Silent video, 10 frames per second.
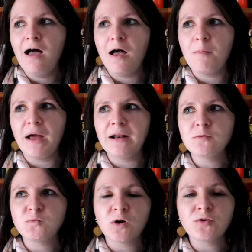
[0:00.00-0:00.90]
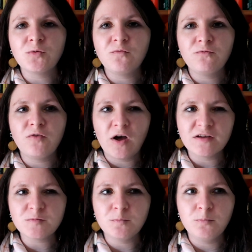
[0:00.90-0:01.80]
And it was one of the
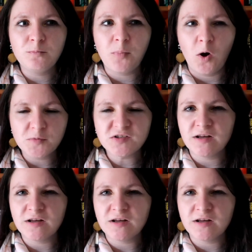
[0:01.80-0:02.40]
first pop